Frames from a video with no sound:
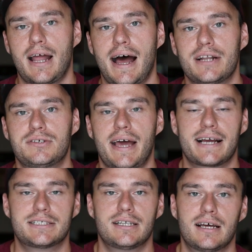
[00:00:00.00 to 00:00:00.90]
not to
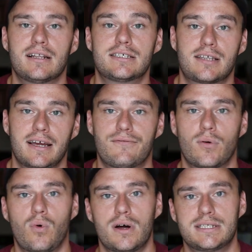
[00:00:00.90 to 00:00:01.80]
accidentally slip
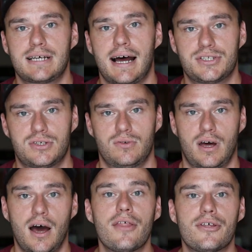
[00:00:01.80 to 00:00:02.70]
from one side to
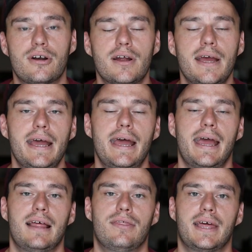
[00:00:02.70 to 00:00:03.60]
the other
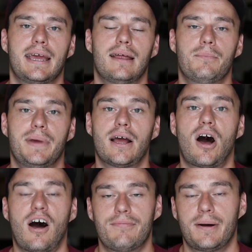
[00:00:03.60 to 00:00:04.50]
and then be
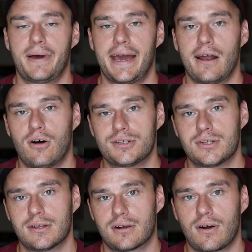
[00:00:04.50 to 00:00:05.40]
off my pad
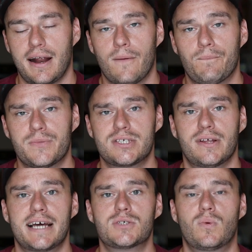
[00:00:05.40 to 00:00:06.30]
onto the ground. So
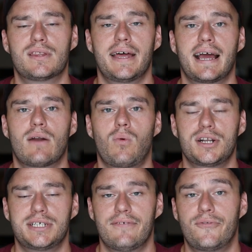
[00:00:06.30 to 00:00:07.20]
that's one thing I'd
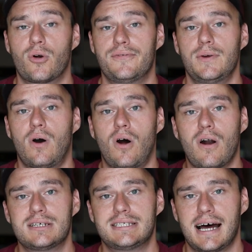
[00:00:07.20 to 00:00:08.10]
watch out for if you
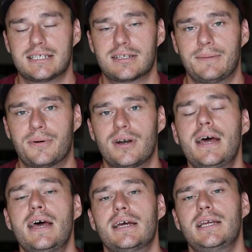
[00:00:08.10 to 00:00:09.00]
are a side sleeper.
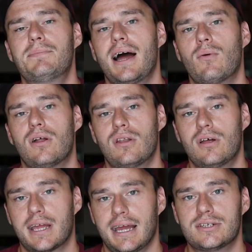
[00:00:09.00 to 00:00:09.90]
You might want to
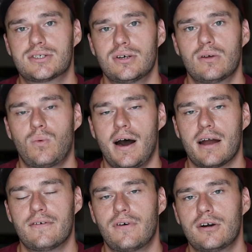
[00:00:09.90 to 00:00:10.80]
look into the
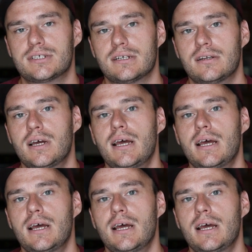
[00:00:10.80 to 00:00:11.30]
wider version,